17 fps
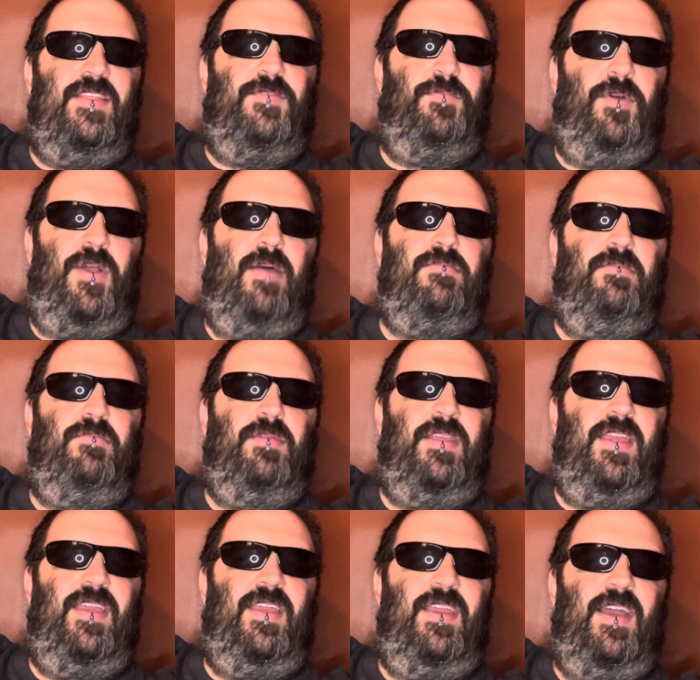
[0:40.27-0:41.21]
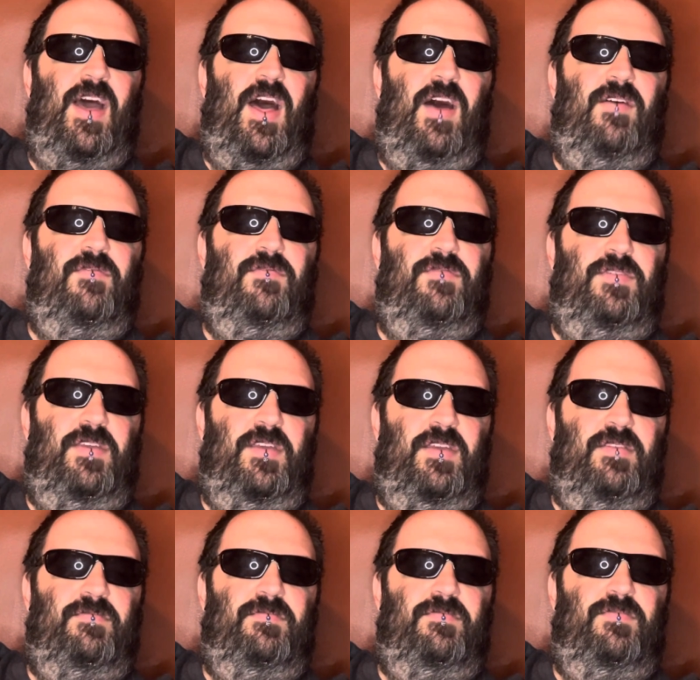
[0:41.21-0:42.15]
probably, of
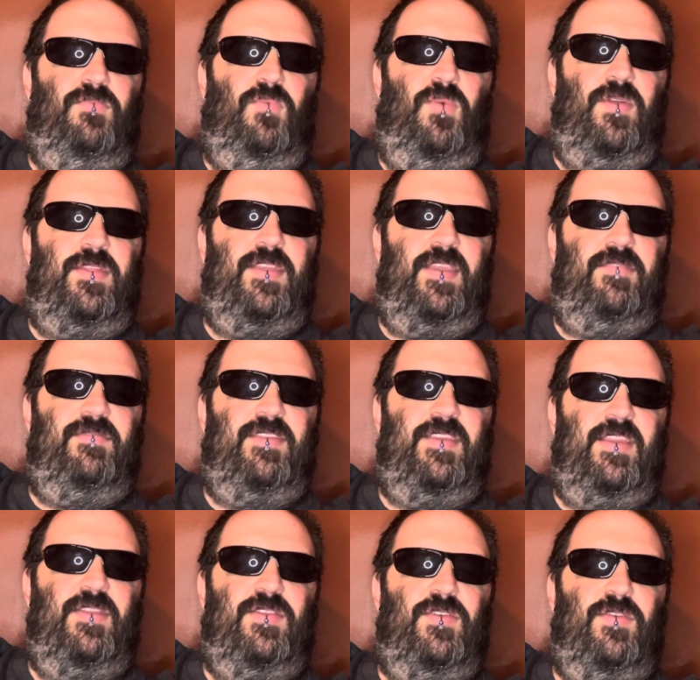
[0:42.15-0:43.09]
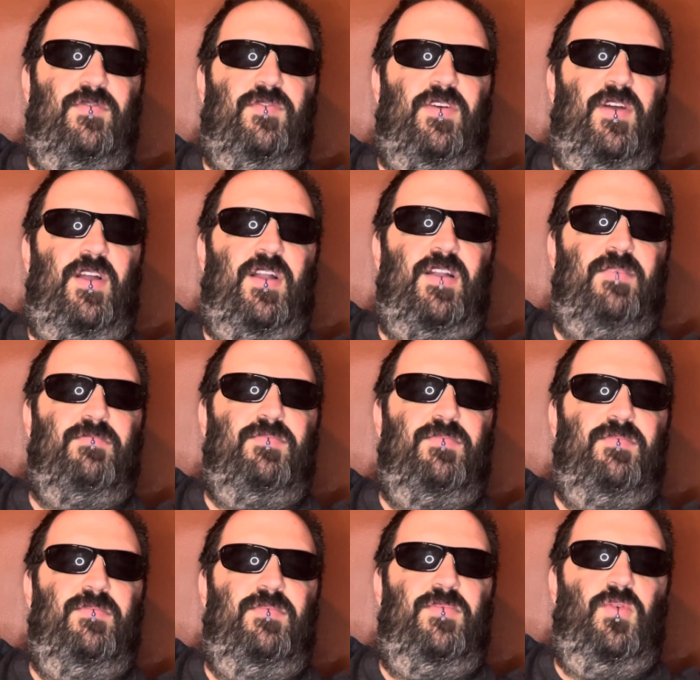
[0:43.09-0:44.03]
the ones I've seen so far,
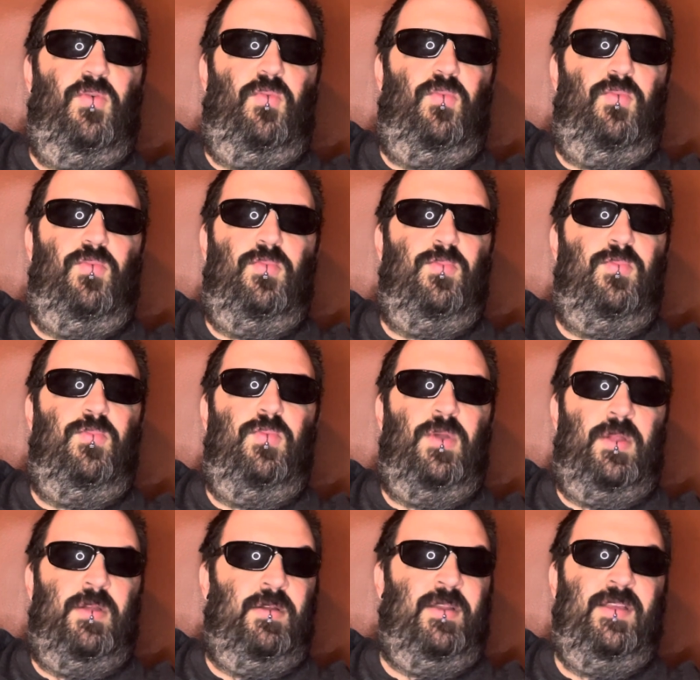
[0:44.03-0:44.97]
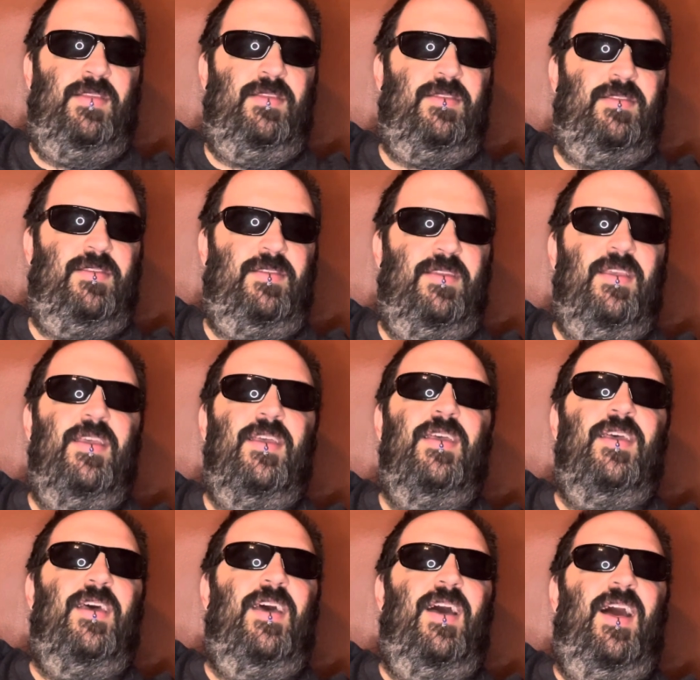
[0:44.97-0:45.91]
the weirdest.
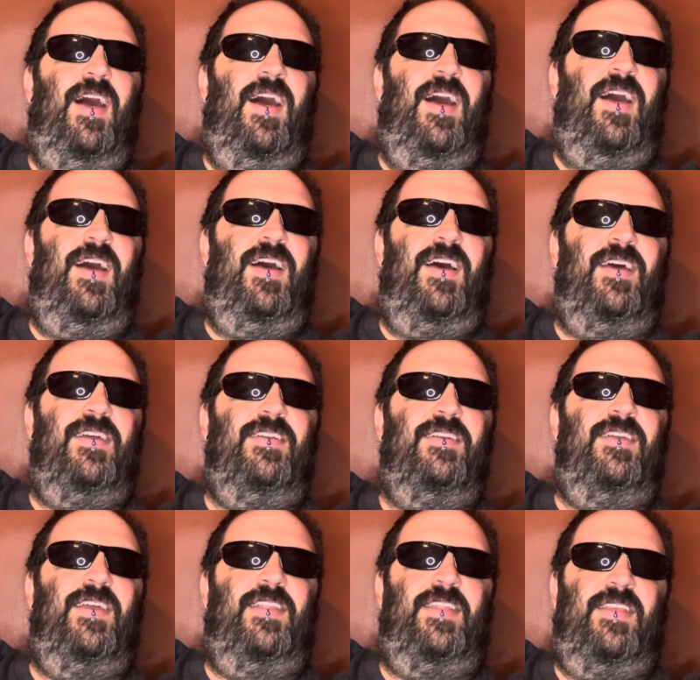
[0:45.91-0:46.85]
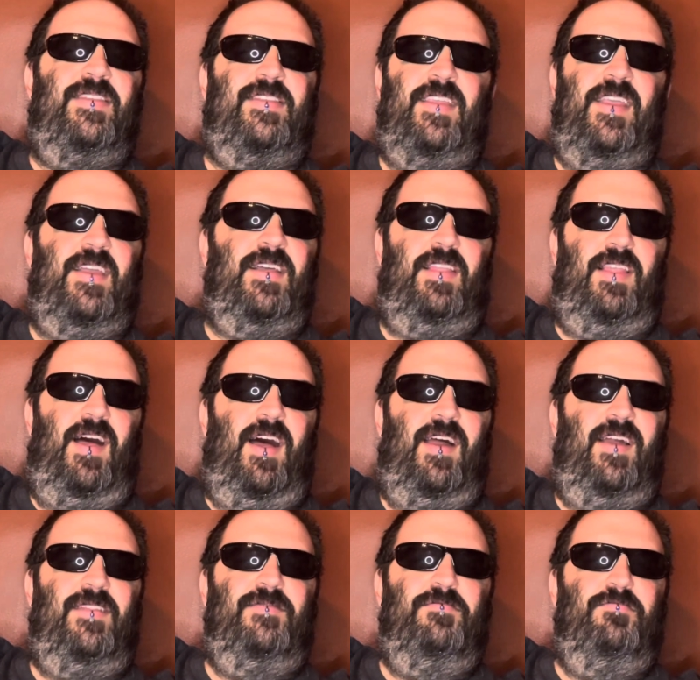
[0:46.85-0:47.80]
And that's saying a
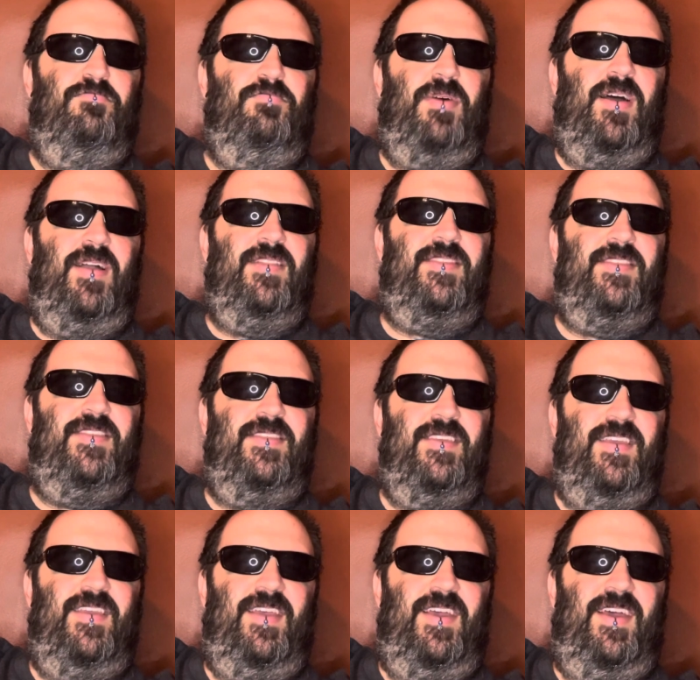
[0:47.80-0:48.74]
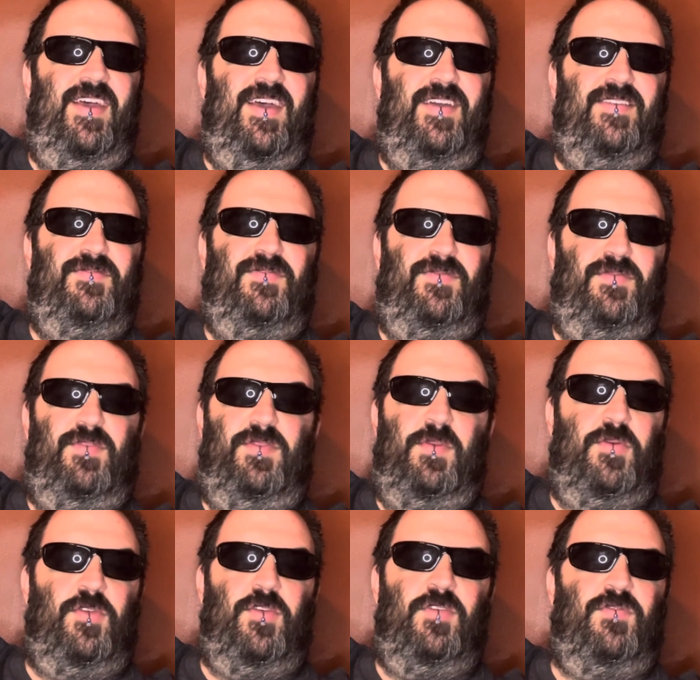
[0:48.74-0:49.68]
lot, but
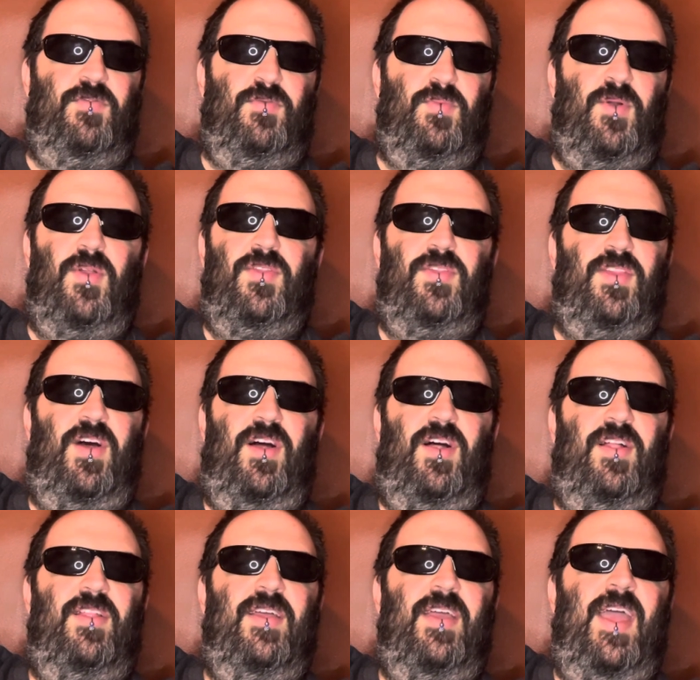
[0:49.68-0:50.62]
especially for Roald Dahl.